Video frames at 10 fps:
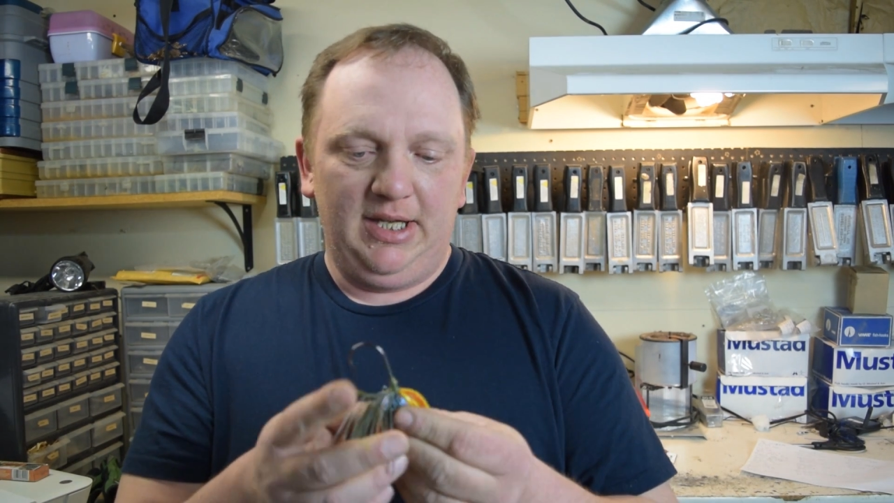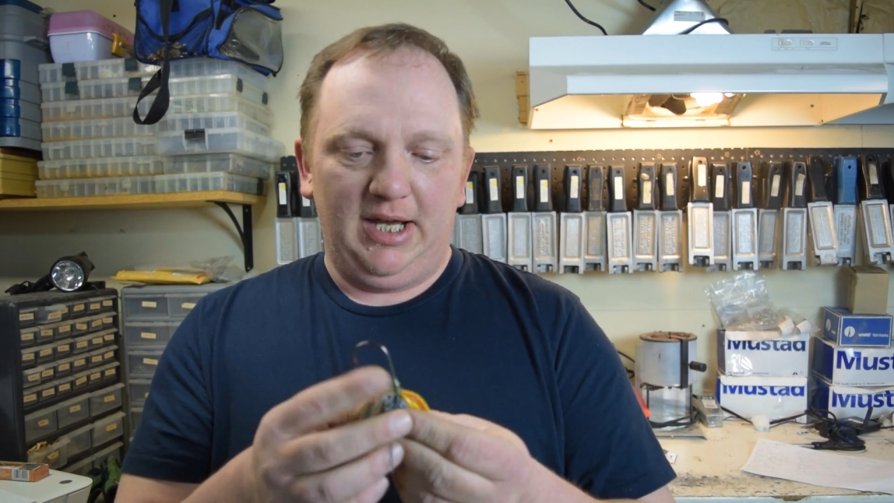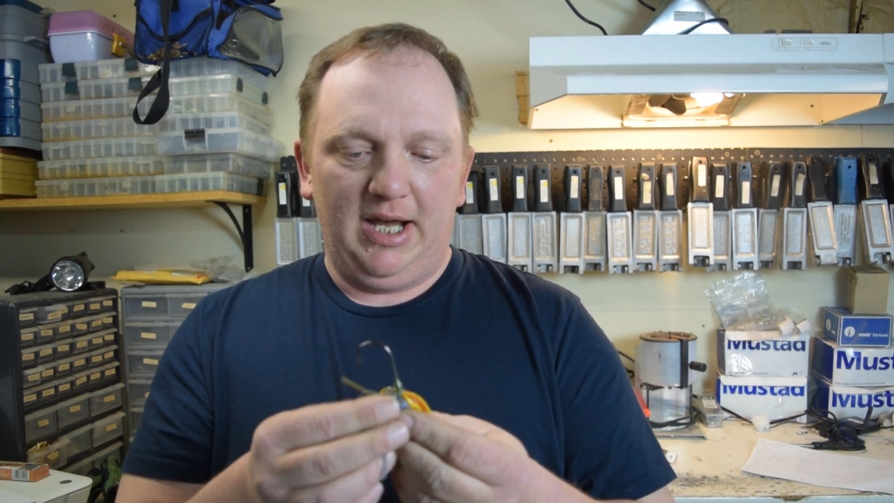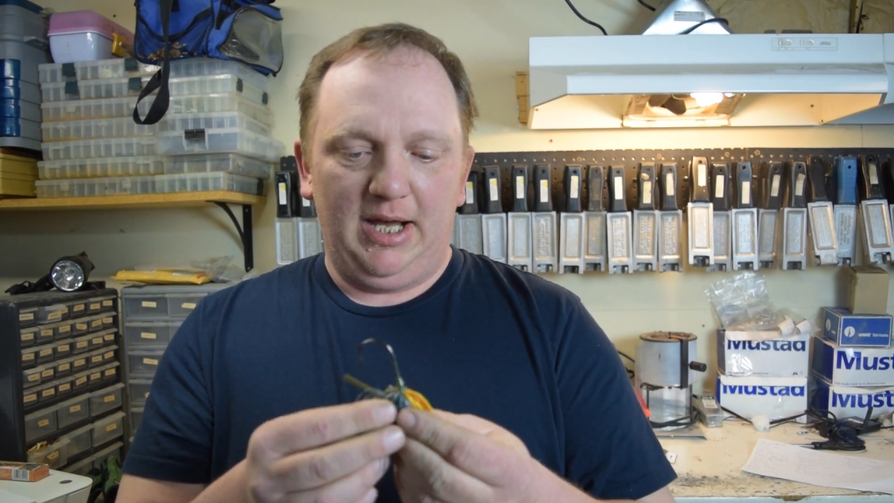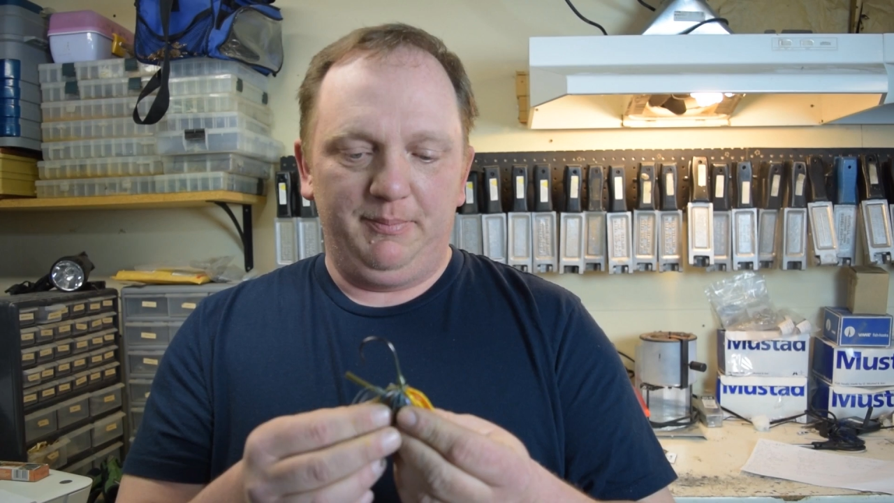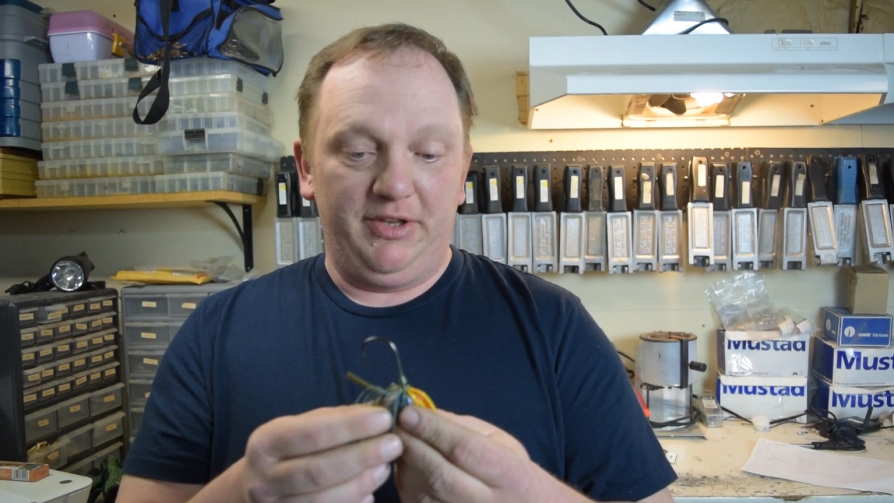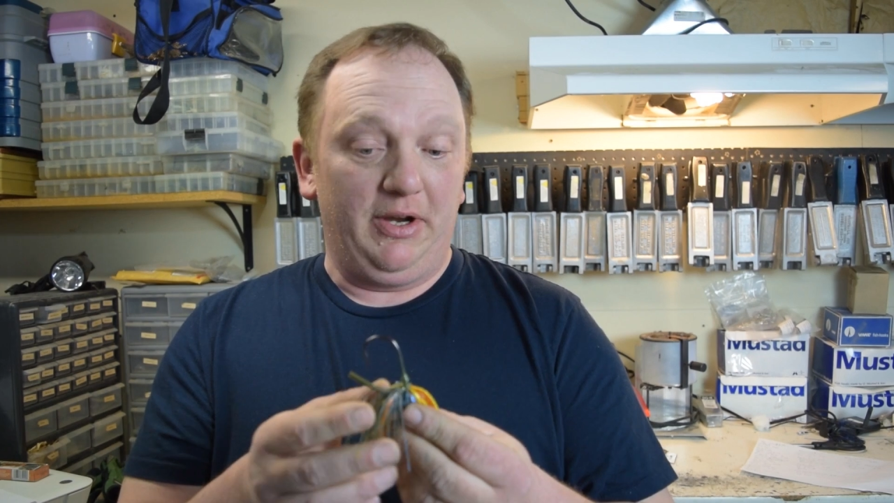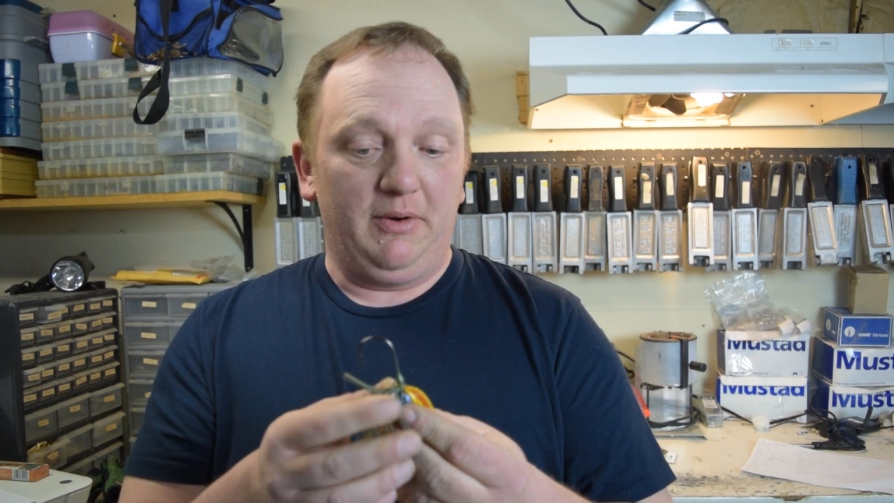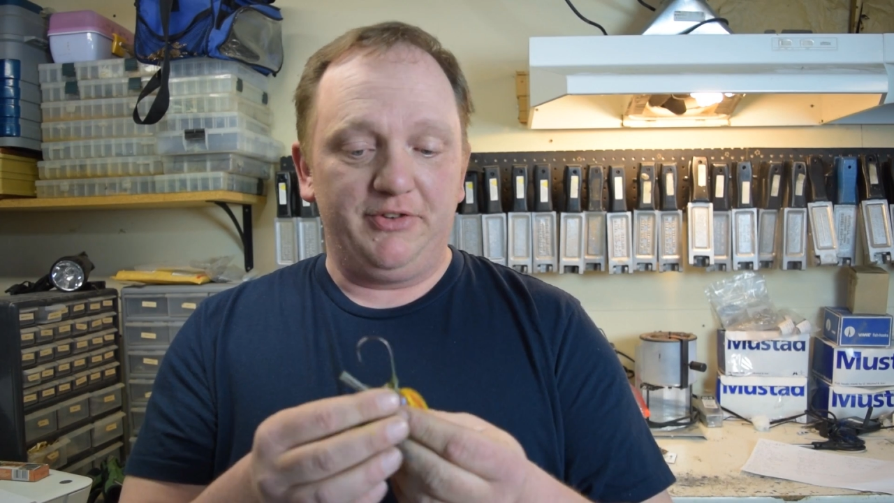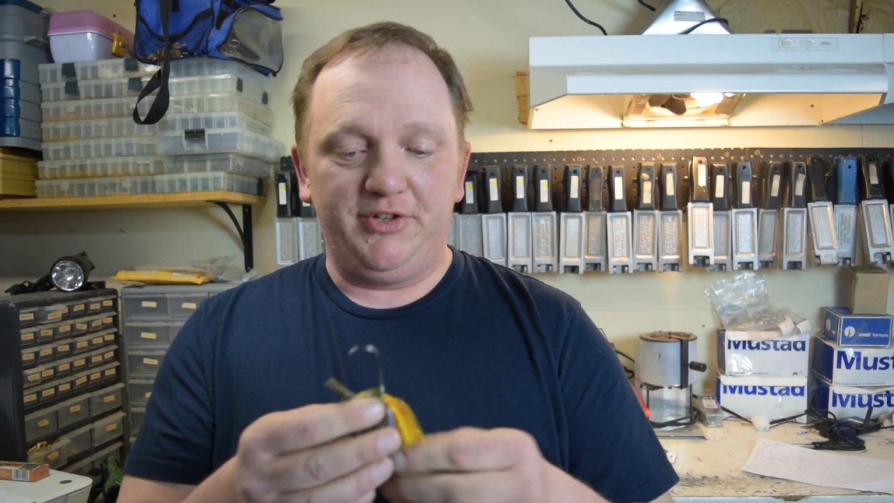And
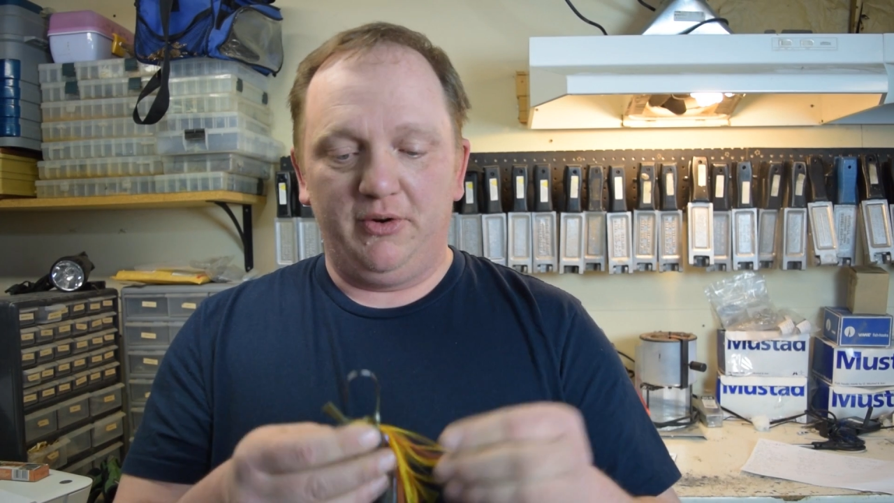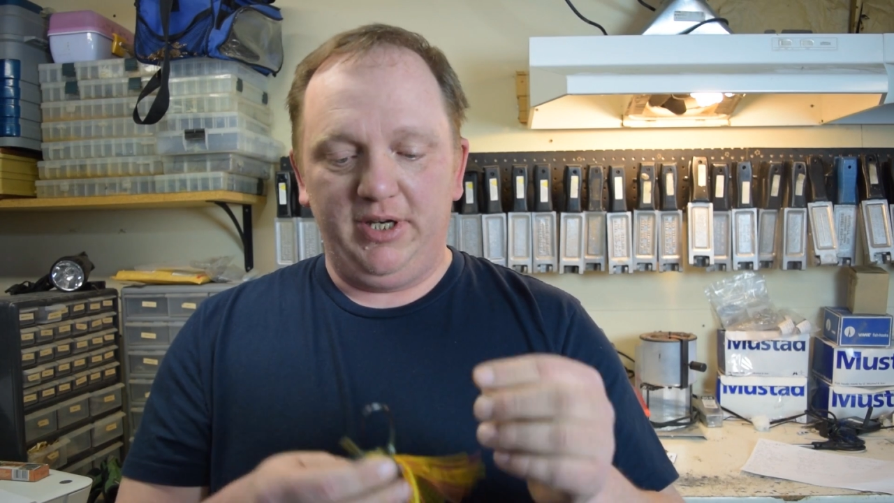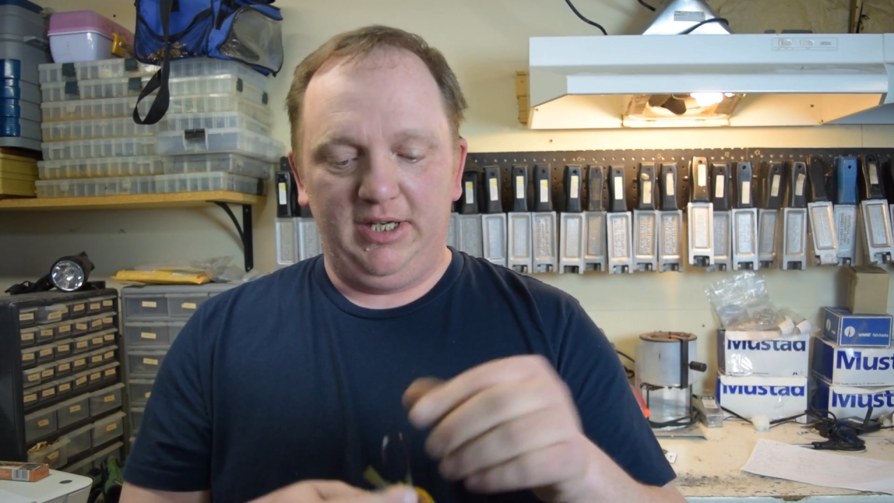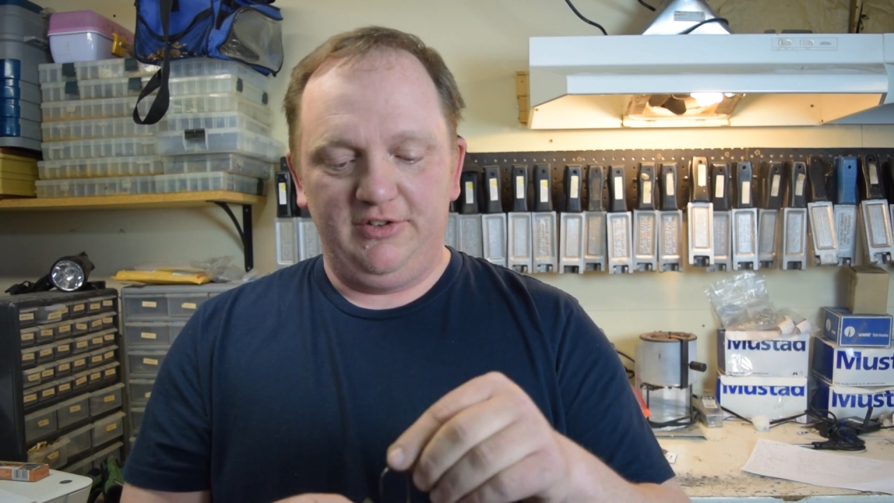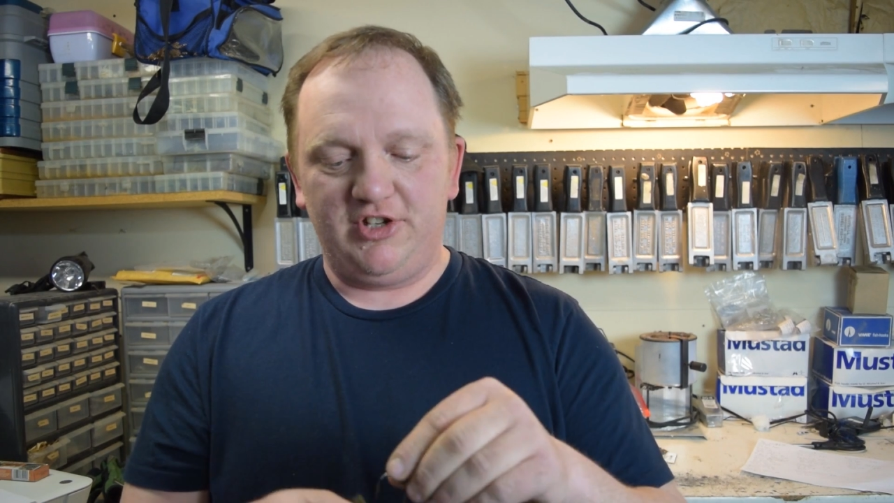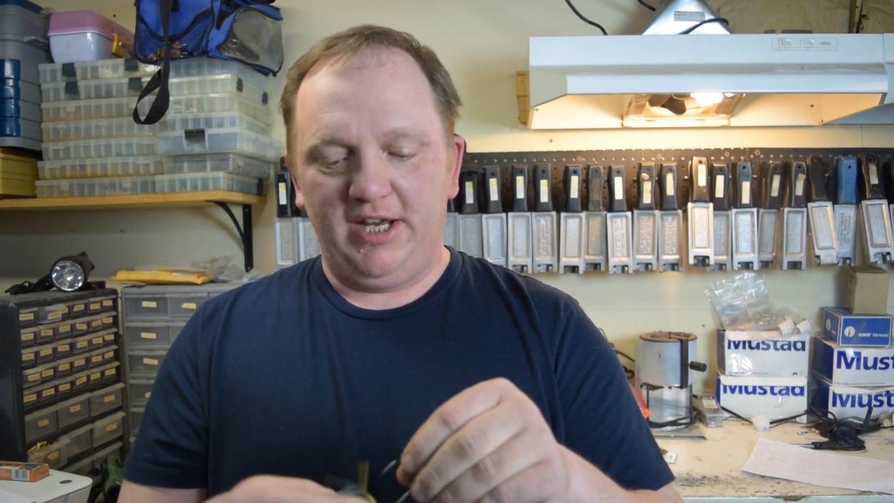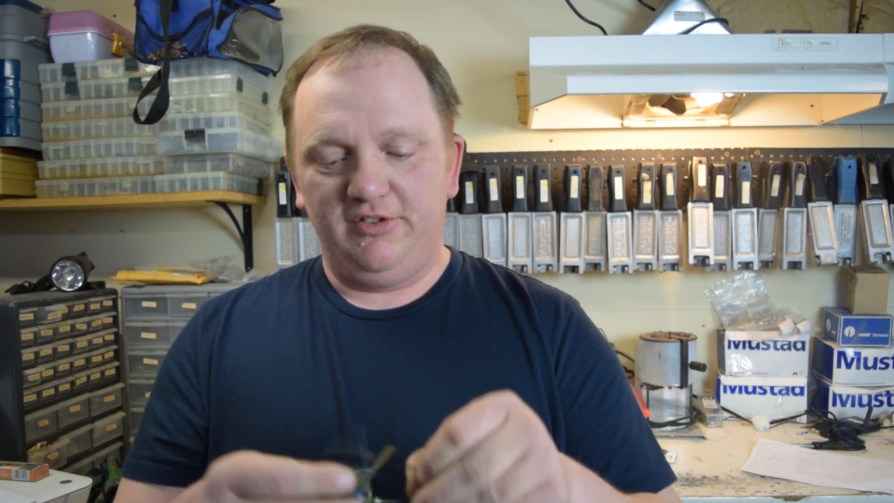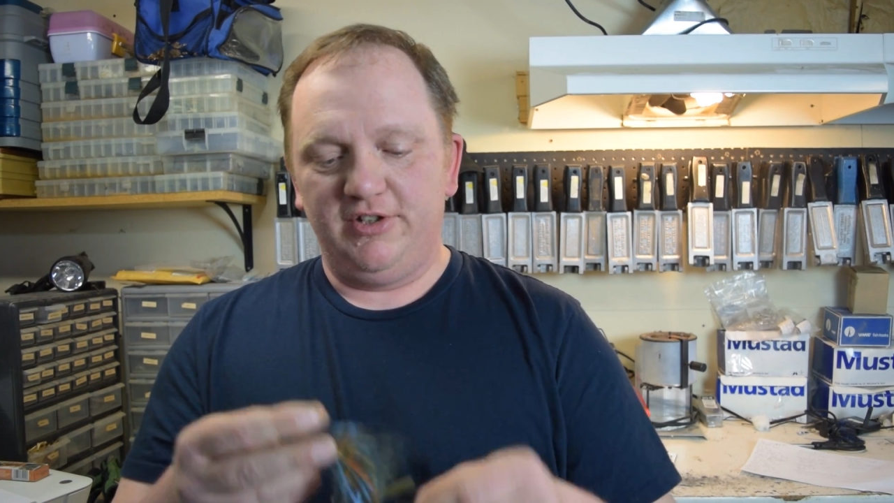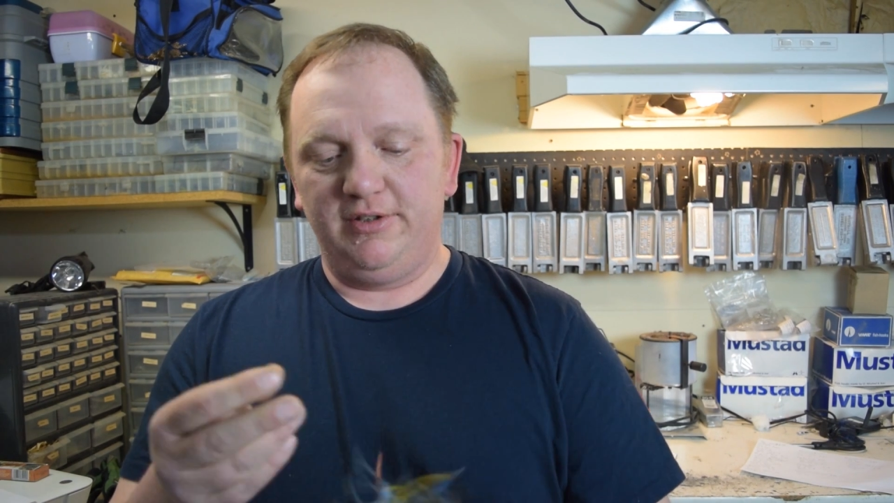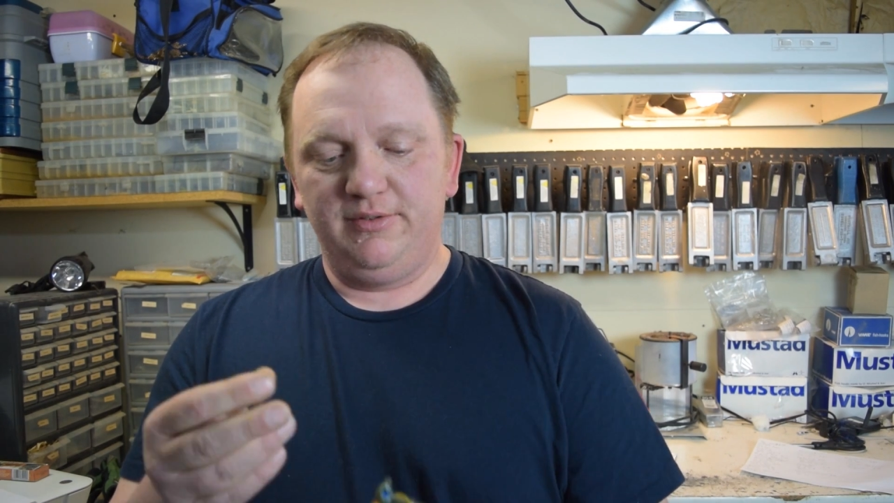there was no need to
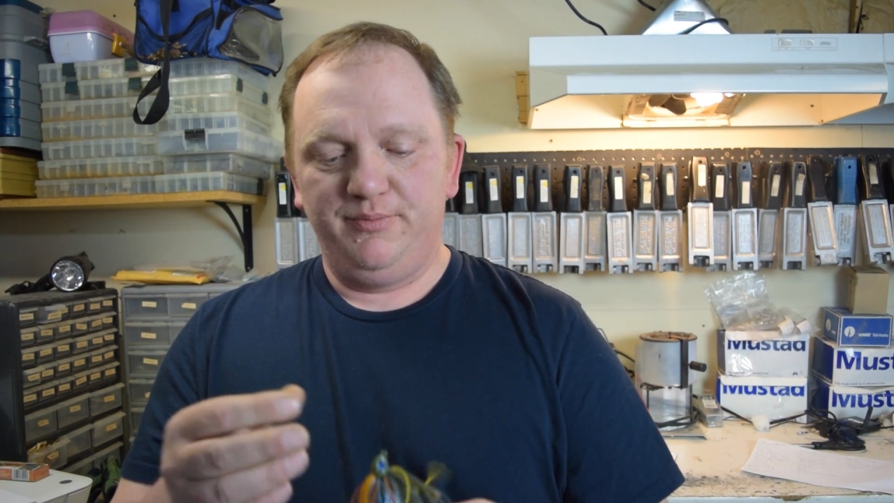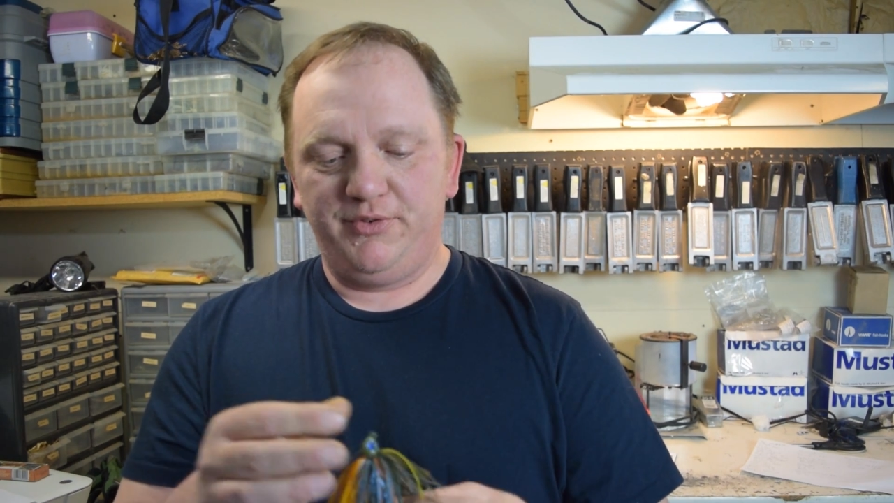change it.